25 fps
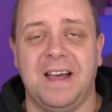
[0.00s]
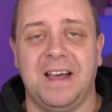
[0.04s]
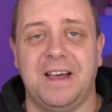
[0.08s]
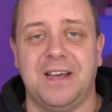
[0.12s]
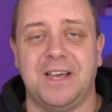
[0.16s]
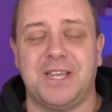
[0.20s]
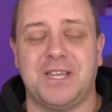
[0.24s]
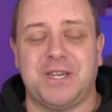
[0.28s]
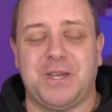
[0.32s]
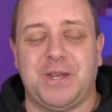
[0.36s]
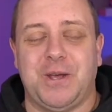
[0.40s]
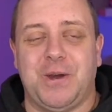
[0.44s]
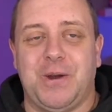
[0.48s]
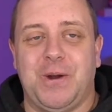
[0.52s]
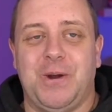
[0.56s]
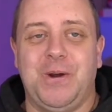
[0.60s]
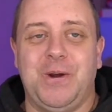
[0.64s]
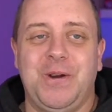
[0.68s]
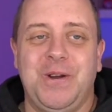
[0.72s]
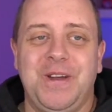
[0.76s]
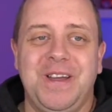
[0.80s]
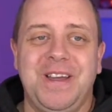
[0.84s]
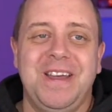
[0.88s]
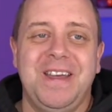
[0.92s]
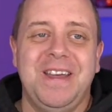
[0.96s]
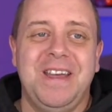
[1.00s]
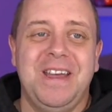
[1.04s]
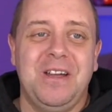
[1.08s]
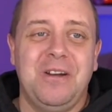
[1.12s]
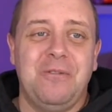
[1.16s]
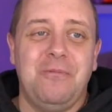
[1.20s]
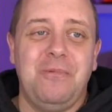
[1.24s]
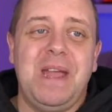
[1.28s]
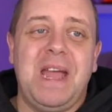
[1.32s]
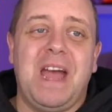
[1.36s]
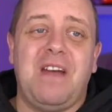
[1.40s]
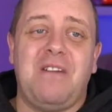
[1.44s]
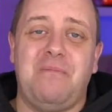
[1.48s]
So
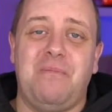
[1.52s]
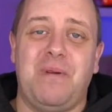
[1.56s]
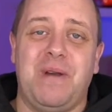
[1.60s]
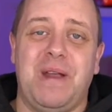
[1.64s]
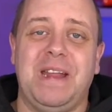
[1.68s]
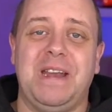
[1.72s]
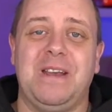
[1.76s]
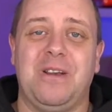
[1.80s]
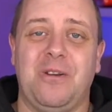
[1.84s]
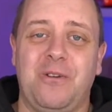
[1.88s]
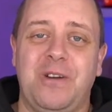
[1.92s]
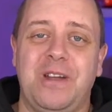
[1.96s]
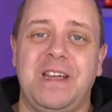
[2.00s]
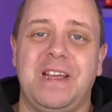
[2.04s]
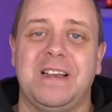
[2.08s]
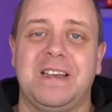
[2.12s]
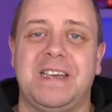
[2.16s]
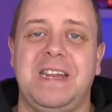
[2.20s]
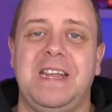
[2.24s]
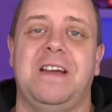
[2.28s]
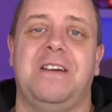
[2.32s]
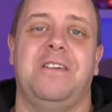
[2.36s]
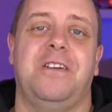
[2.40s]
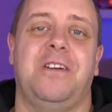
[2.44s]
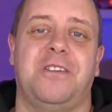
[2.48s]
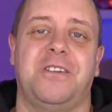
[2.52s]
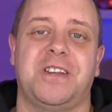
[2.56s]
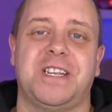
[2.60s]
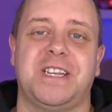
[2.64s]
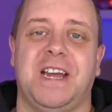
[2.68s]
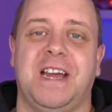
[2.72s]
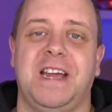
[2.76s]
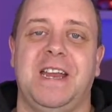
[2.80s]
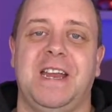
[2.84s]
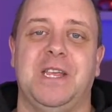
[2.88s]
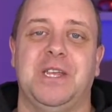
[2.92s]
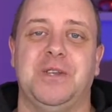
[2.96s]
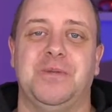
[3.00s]
we have brand loyalty on our
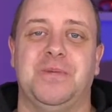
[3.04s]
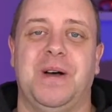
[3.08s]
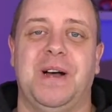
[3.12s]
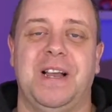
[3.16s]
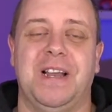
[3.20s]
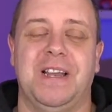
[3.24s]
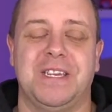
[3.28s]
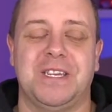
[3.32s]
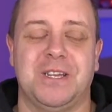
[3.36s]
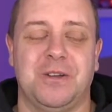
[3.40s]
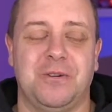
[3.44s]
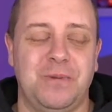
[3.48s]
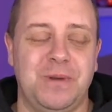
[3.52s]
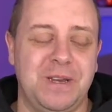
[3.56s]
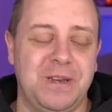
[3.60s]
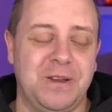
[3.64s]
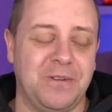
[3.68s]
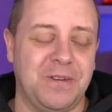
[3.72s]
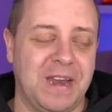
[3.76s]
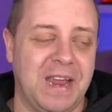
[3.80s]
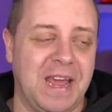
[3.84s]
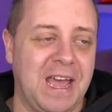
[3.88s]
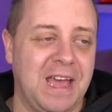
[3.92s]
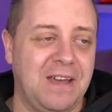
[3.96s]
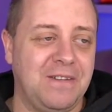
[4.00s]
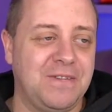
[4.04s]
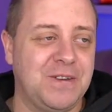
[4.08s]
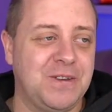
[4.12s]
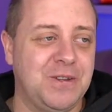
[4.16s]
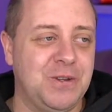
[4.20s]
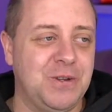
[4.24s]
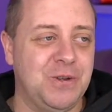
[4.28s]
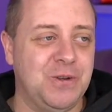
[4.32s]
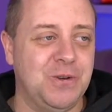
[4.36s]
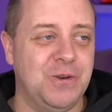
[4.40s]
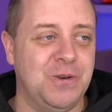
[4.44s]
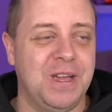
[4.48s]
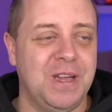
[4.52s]
side as well. So we don't have
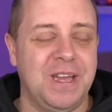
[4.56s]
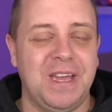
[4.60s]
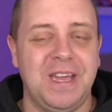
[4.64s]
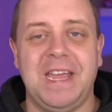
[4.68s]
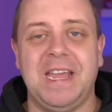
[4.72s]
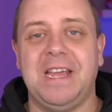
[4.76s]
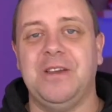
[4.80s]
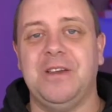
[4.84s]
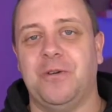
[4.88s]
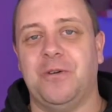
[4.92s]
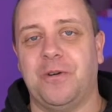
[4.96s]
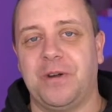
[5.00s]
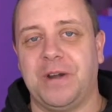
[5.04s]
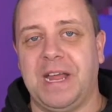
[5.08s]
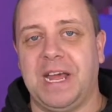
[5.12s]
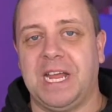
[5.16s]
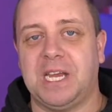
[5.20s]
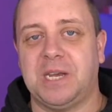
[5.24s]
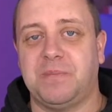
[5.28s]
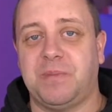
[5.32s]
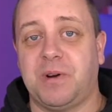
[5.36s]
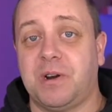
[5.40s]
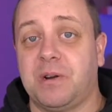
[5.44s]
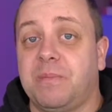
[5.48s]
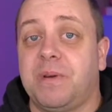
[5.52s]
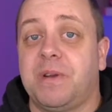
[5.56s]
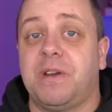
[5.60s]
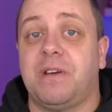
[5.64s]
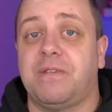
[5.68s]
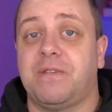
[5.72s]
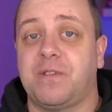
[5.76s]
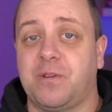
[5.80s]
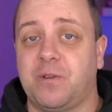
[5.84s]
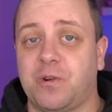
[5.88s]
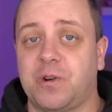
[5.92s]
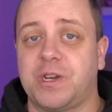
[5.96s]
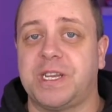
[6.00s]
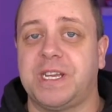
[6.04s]
to ignore that part. But
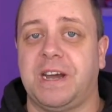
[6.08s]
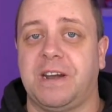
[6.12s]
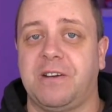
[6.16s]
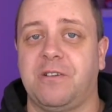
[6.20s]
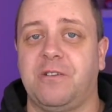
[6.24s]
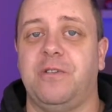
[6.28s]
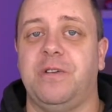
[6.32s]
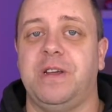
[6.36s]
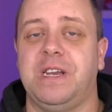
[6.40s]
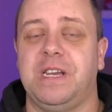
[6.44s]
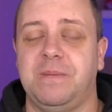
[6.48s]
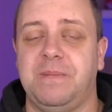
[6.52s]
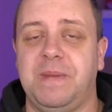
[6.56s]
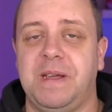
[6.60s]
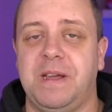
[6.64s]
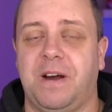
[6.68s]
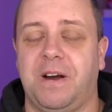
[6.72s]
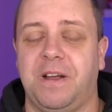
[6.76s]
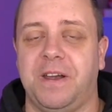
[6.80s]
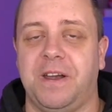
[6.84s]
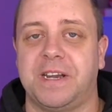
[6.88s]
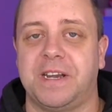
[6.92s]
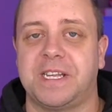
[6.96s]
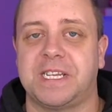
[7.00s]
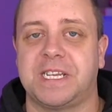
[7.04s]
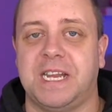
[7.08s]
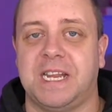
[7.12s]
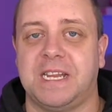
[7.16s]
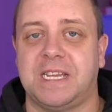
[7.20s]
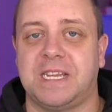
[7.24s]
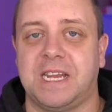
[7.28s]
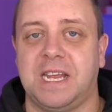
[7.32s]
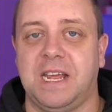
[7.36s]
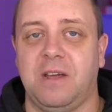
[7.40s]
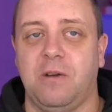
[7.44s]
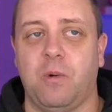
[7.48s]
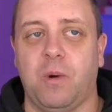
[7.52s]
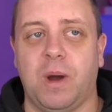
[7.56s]
of course, there are going to be others that
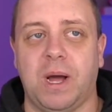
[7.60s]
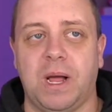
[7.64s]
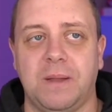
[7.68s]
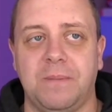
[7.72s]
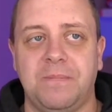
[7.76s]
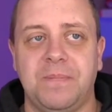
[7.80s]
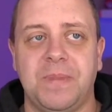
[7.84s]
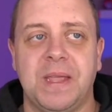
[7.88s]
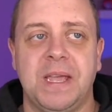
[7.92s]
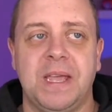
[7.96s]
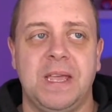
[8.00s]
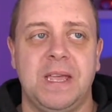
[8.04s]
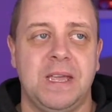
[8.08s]
say, well,